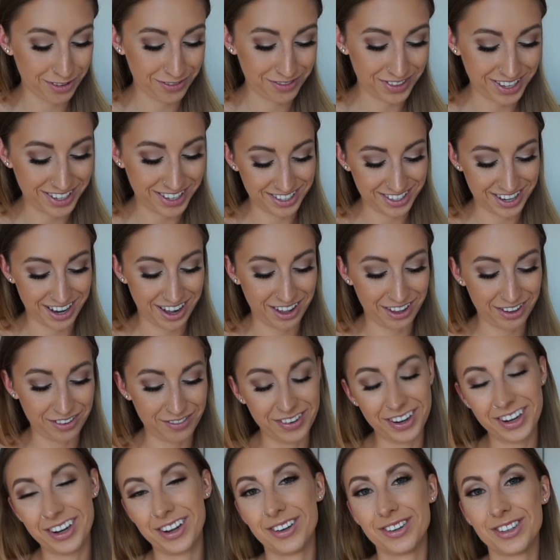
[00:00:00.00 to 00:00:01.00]
of style of
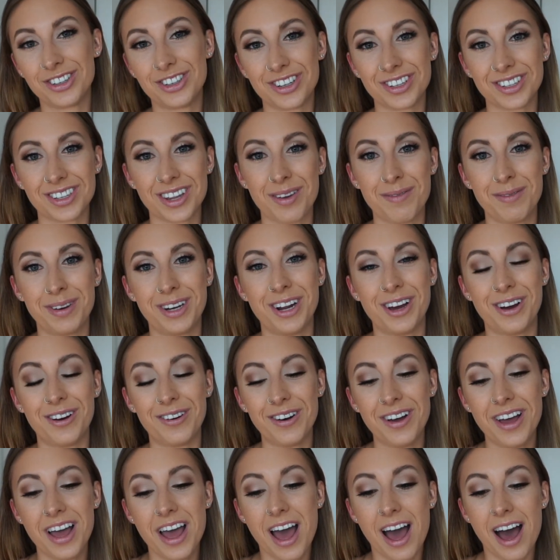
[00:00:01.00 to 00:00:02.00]
videos, just let me
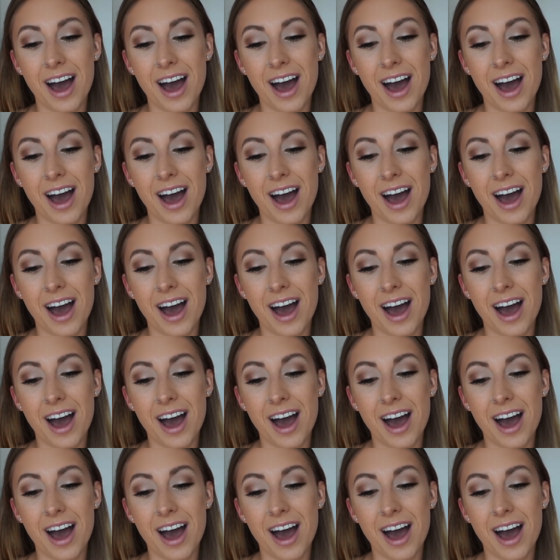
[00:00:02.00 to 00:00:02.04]
know.